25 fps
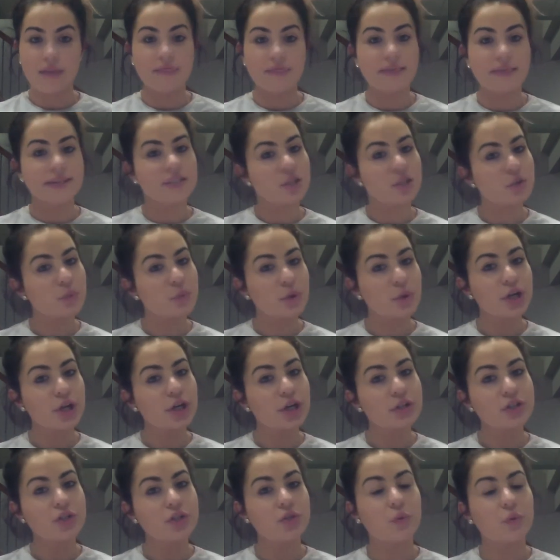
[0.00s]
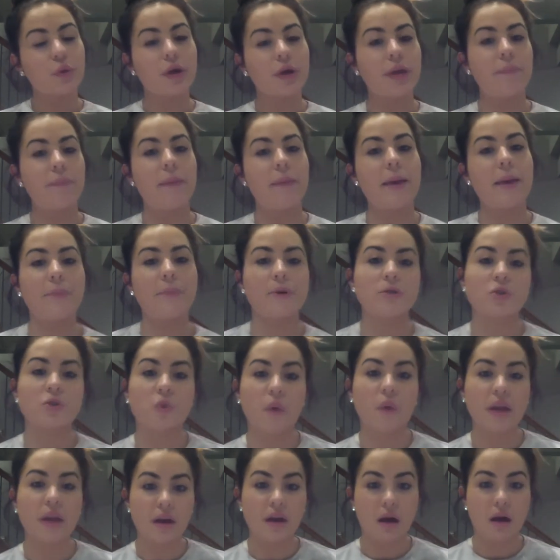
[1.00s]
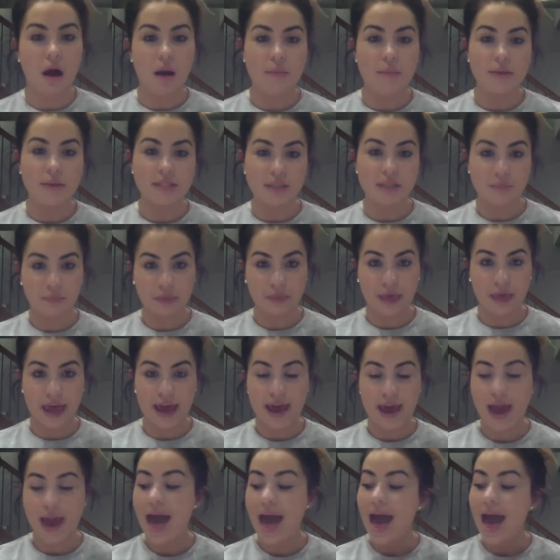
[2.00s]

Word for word: And this is where your story paper is going to come into play.